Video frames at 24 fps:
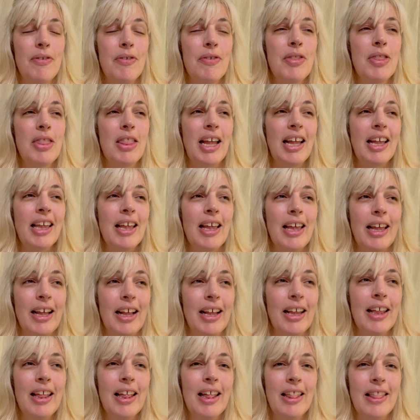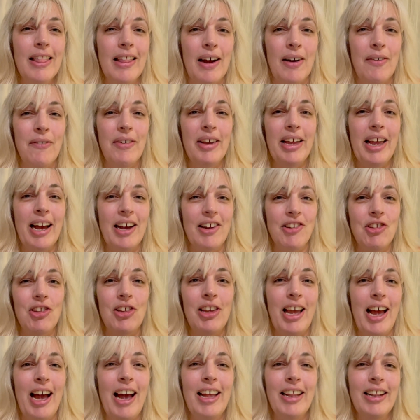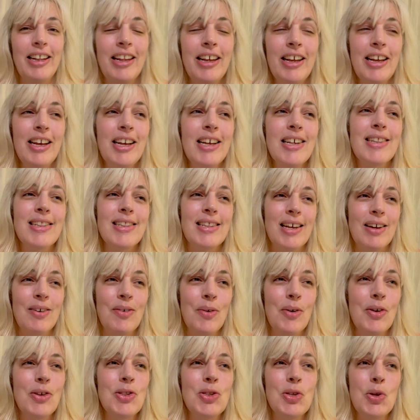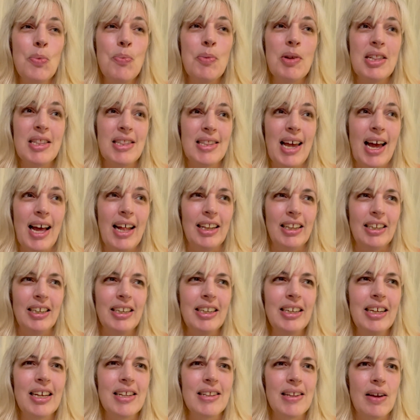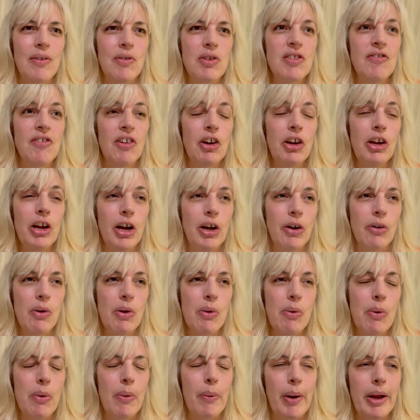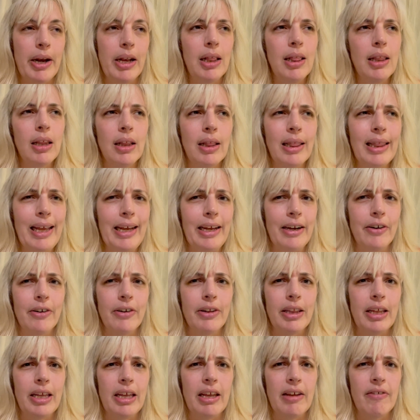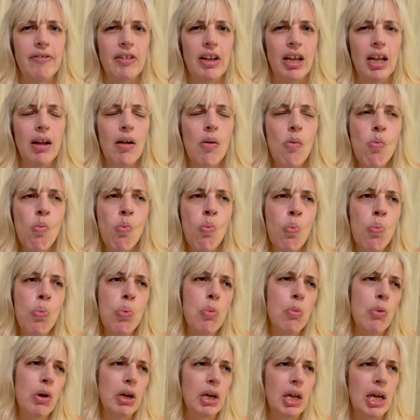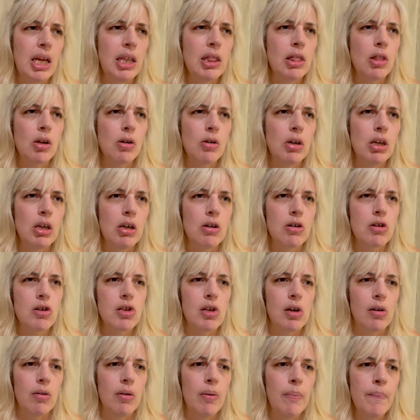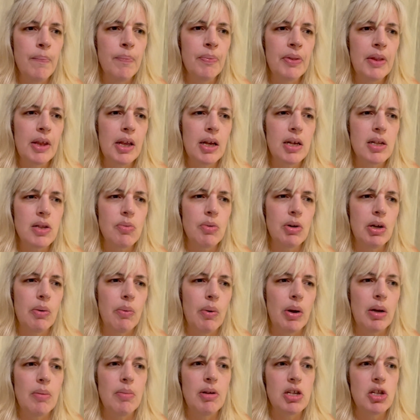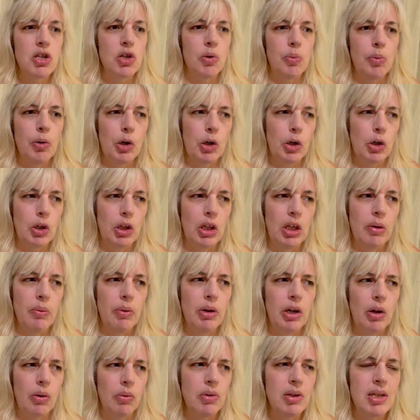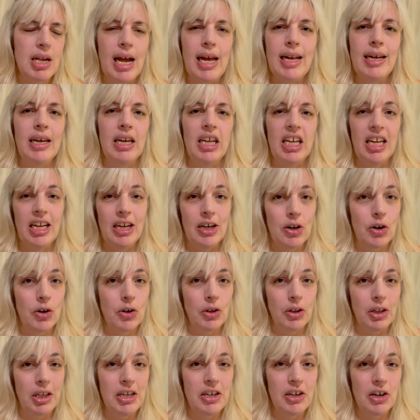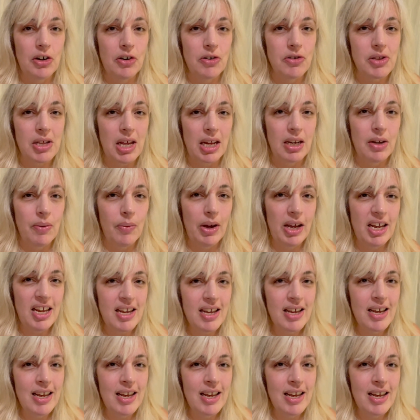thinking that we actually had soup and salad because I was very hungry. We went a little later in the evening, around 8:30 or so, because we didn't want to be super early. We don't tend to eat early dinners anyway.